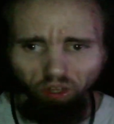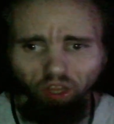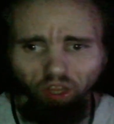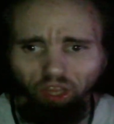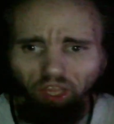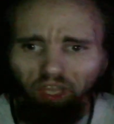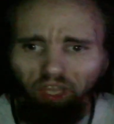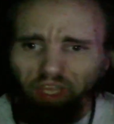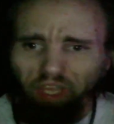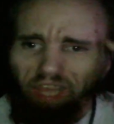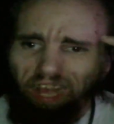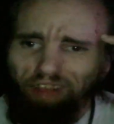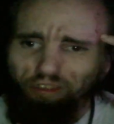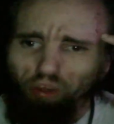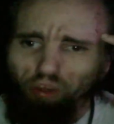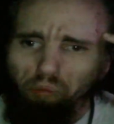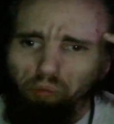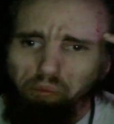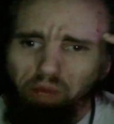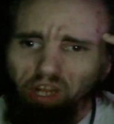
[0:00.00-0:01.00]
He has
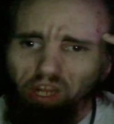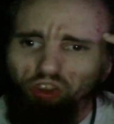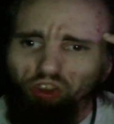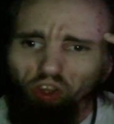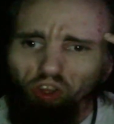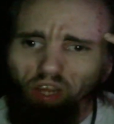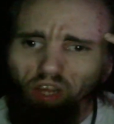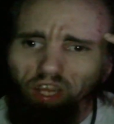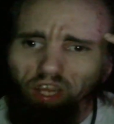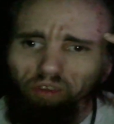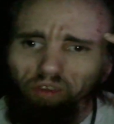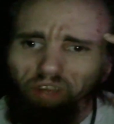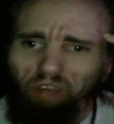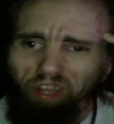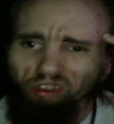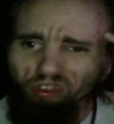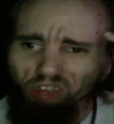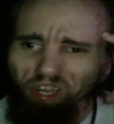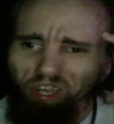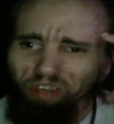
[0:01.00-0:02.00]
a mental
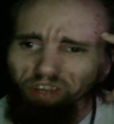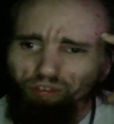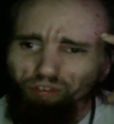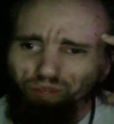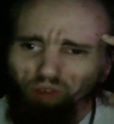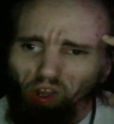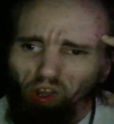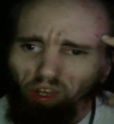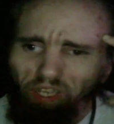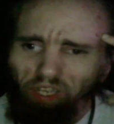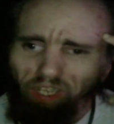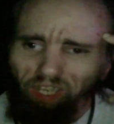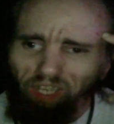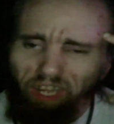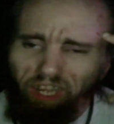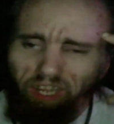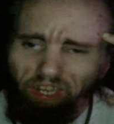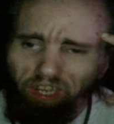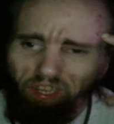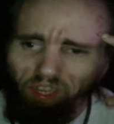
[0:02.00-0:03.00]
illness in his fucking
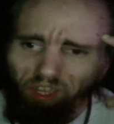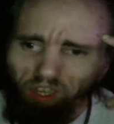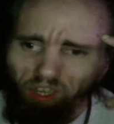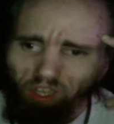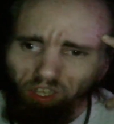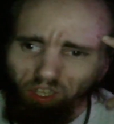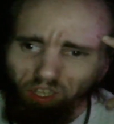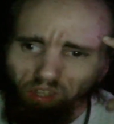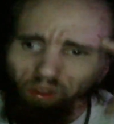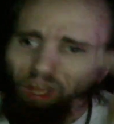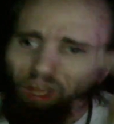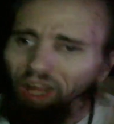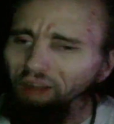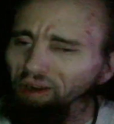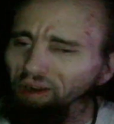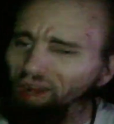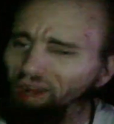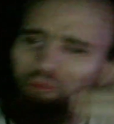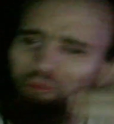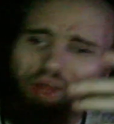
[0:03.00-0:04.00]
head.
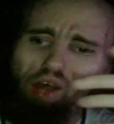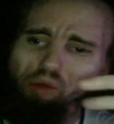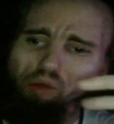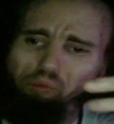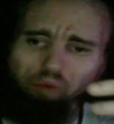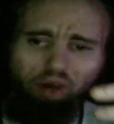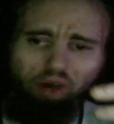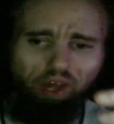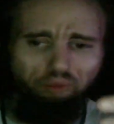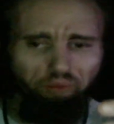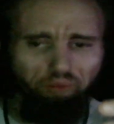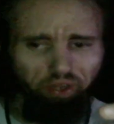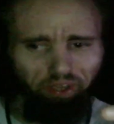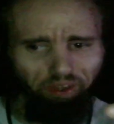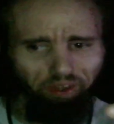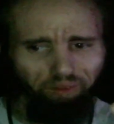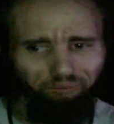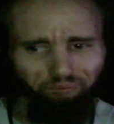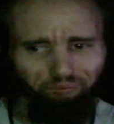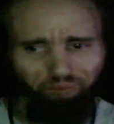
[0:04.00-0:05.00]
And I'm not blaming
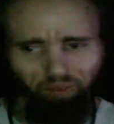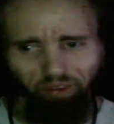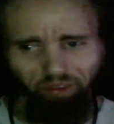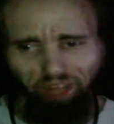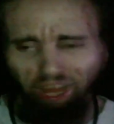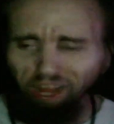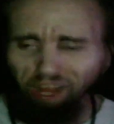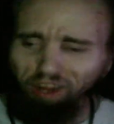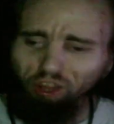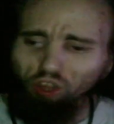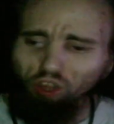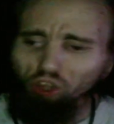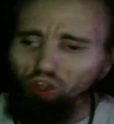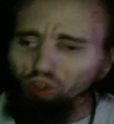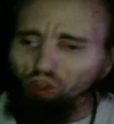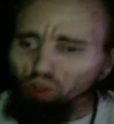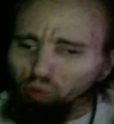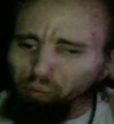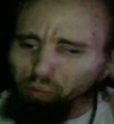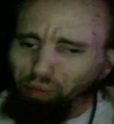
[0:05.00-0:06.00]
him for that.
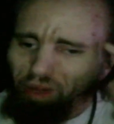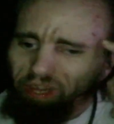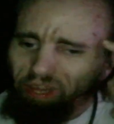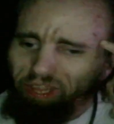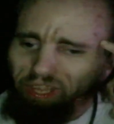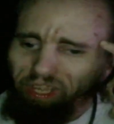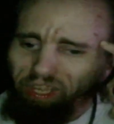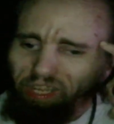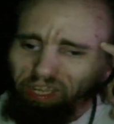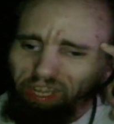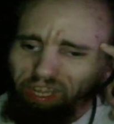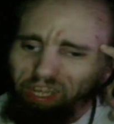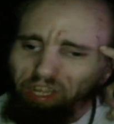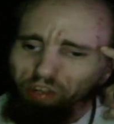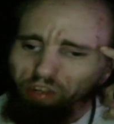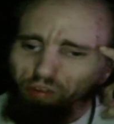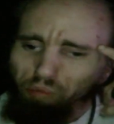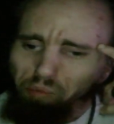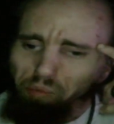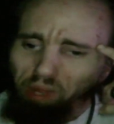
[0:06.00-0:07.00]
But he
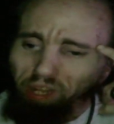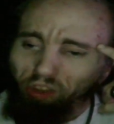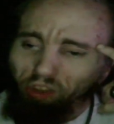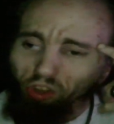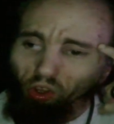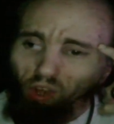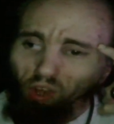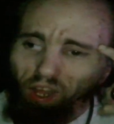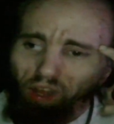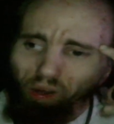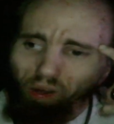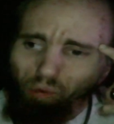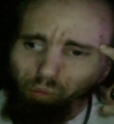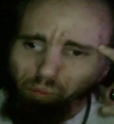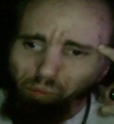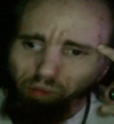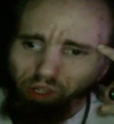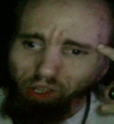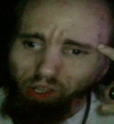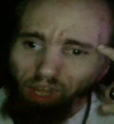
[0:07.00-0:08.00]
needs mental help.
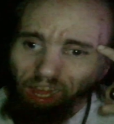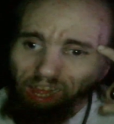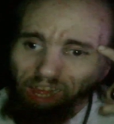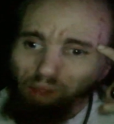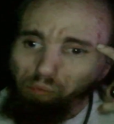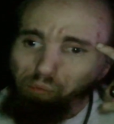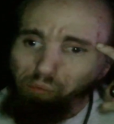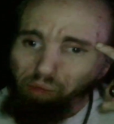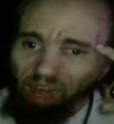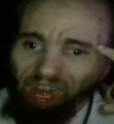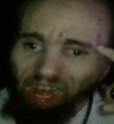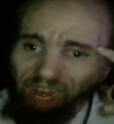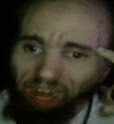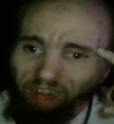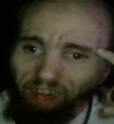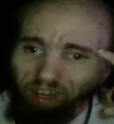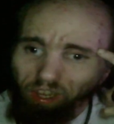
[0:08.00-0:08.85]
And bad.